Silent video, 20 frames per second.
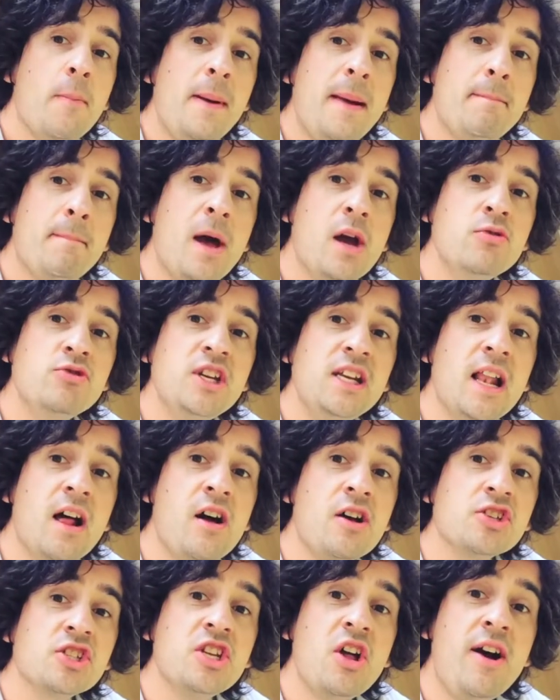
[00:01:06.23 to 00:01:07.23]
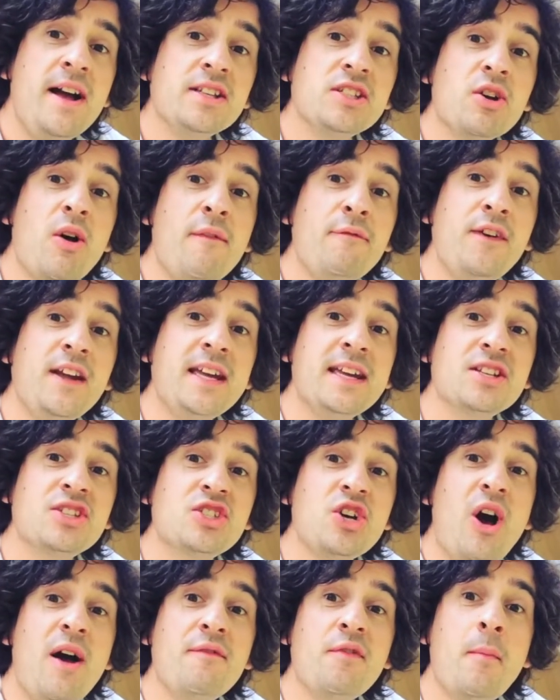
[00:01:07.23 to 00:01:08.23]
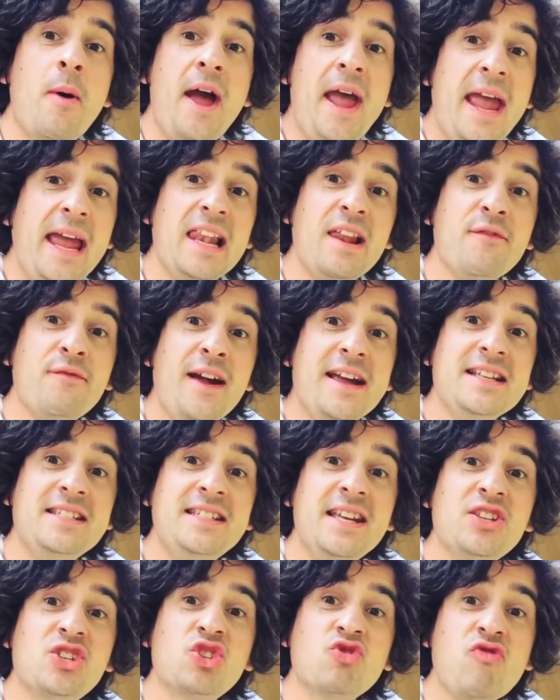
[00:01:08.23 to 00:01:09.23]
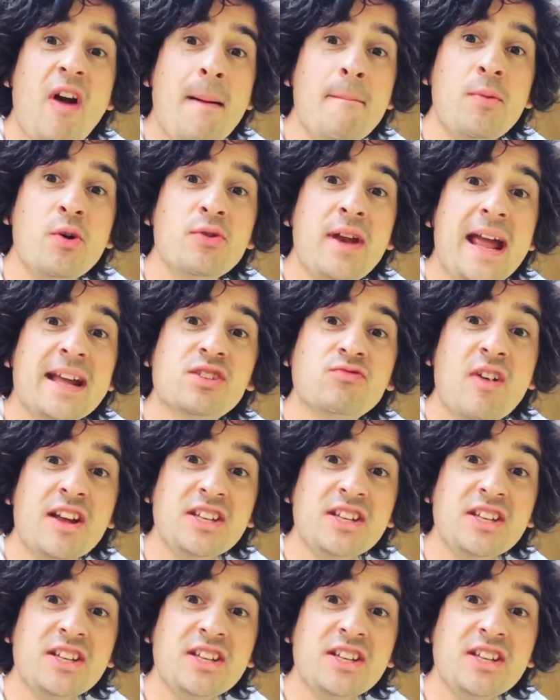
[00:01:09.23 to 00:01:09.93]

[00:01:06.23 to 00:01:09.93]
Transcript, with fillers: I bit boozy last night, so I think it's time for my elevated scrambled eggs